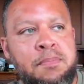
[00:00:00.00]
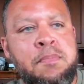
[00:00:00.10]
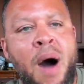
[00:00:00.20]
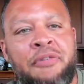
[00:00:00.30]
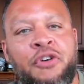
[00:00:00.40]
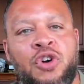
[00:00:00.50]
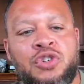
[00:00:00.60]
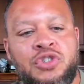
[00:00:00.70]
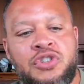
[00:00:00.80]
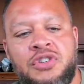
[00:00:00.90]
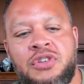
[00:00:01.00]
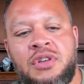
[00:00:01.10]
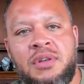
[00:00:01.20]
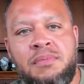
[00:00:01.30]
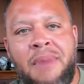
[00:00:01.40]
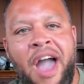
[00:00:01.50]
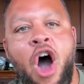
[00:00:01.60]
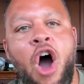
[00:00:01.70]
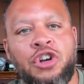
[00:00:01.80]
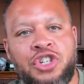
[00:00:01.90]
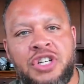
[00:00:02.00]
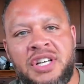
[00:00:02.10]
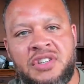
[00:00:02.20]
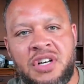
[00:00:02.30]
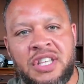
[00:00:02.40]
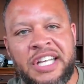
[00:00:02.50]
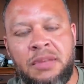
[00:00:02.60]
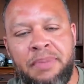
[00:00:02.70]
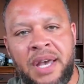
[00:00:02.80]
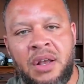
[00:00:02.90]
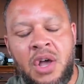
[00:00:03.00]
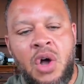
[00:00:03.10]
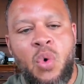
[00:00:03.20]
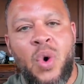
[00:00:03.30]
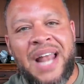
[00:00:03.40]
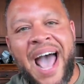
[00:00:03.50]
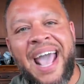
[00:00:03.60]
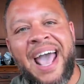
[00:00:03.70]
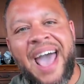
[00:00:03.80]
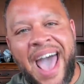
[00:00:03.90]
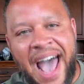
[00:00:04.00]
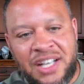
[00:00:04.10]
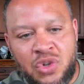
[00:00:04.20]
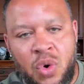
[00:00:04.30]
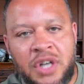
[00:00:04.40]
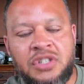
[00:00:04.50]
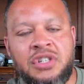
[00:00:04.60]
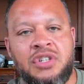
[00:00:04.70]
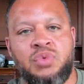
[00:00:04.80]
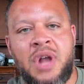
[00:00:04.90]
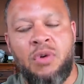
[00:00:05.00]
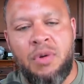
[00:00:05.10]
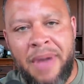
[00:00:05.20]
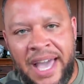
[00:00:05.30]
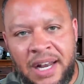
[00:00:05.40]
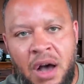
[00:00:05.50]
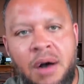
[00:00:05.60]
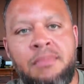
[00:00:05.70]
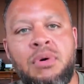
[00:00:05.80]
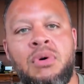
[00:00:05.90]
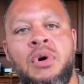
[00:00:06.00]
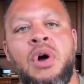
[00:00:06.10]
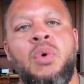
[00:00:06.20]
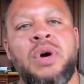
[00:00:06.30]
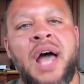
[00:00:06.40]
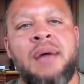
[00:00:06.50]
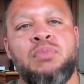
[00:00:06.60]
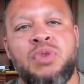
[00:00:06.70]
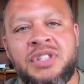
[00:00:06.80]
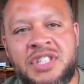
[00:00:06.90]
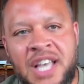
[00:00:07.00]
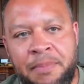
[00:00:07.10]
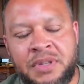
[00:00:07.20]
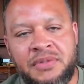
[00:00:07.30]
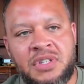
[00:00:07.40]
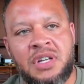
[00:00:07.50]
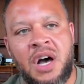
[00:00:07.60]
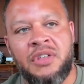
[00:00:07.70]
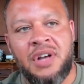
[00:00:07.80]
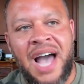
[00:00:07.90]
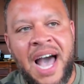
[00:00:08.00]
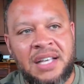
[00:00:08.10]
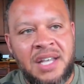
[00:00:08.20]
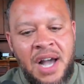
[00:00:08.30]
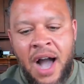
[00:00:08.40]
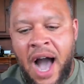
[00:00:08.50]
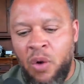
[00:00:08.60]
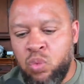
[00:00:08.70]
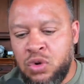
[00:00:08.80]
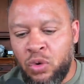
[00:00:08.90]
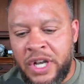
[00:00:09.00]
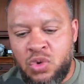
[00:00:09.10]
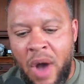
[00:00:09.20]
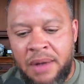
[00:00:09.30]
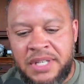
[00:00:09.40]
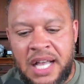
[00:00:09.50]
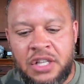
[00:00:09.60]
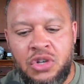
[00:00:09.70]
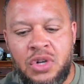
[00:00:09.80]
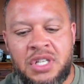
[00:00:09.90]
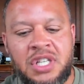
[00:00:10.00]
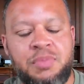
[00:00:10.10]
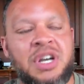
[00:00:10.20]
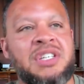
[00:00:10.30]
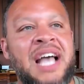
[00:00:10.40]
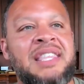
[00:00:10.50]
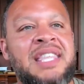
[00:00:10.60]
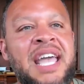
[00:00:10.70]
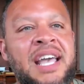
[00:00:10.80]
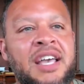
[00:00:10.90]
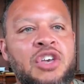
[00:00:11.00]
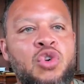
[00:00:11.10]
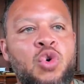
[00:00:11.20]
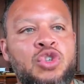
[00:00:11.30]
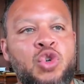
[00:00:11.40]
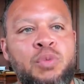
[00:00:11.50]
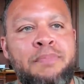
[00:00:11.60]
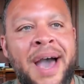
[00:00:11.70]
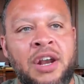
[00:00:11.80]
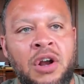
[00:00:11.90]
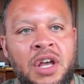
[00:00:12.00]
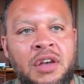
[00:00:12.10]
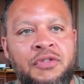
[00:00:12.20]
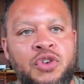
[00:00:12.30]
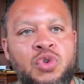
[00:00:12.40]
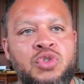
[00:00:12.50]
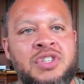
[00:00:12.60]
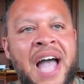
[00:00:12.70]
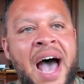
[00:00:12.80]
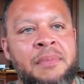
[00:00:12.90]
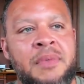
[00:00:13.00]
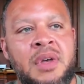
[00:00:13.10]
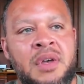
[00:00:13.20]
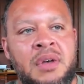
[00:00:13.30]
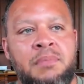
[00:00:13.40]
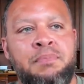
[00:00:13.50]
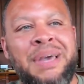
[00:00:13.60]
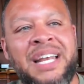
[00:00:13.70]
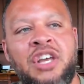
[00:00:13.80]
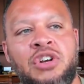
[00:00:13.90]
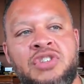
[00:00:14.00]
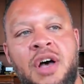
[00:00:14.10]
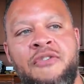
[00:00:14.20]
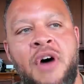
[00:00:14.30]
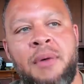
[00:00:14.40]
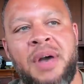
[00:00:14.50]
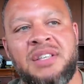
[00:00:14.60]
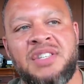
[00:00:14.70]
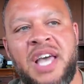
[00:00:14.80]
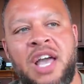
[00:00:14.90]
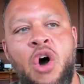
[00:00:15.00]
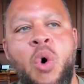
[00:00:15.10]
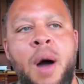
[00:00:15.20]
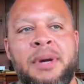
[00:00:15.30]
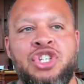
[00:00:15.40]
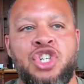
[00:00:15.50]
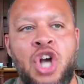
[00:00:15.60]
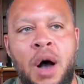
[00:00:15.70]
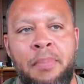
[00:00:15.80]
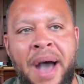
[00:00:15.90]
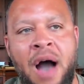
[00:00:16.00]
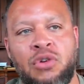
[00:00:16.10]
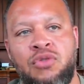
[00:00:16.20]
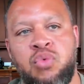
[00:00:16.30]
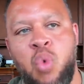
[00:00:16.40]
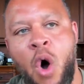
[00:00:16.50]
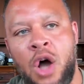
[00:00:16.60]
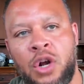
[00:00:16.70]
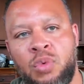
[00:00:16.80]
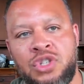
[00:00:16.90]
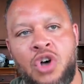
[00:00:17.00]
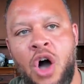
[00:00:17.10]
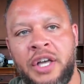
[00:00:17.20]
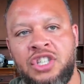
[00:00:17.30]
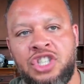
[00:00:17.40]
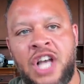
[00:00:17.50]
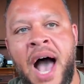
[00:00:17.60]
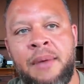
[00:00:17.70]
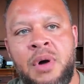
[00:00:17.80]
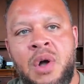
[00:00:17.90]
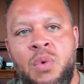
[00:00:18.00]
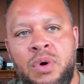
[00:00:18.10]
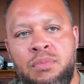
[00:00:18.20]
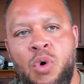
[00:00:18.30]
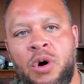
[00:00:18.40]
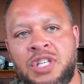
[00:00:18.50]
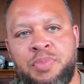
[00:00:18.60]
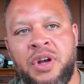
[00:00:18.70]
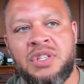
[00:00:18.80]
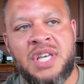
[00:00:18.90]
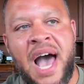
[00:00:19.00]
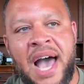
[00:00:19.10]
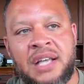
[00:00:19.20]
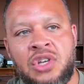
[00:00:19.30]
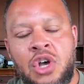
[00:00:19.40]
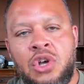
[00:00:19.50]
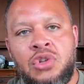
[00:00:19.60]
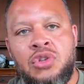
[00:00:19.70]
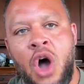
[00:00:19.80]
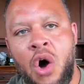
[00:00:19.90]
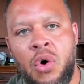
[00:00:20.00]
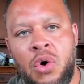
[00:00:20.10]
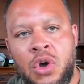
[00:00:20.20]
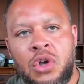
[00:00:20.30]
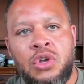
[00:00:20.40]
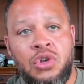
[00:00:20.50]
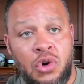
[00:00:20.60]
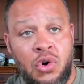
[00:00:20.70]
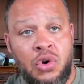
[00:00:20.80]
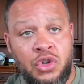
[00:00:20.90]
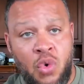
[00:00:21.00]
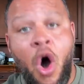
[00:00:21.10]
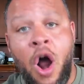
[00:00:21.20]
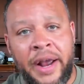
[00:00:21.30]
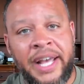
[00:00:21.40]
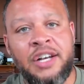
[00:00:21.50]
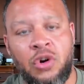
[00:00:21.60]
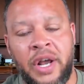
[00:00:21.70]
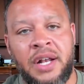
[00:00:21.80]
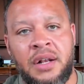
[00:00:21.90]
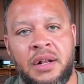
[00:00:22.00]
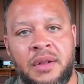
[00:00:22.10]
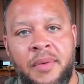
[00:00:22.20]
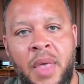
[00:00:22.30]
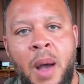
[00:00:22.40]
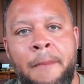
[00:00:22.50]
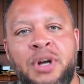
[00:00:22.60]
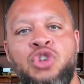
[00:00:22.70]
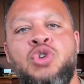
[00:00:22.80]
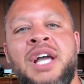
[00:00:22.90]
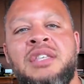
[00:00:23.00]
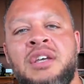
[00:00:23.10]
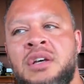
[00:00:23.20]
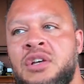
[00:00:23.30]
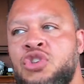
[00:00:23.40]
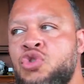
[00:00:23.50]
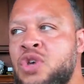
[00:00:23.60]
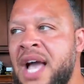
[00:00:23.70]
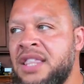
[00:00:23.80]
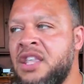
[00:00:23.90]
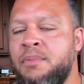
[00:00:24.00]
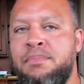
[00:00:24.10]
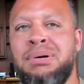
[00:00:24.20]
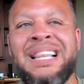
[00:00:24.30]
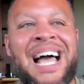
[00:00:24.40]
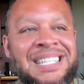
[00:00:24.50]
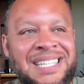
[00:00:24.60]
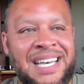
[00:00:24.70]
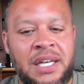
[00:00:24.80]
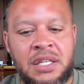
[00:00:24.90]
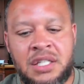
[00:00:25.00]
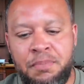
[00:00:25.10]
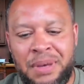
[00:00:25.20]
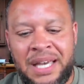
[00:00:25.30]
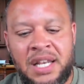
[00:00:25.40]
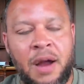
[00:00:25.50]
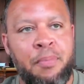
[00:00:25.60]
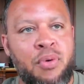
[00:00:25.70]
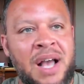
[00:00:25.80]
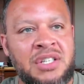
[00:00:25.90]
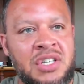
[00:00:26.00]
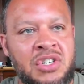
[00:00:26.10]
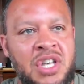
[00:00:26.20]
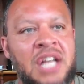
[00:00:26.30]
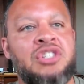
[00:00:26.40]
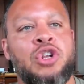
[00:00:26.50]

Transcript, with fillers: buffers my harshness a little bit when I ask questions, when I remain humble, when I'm receptive to the other guys. The reason why I'm telling you this is because I think you will do better if you stop beating yourself up and saying, oh, I'm a chump out of water when talking shop with more experienced guys. No, you are ignorant. But you get the blessing to be in their presence and to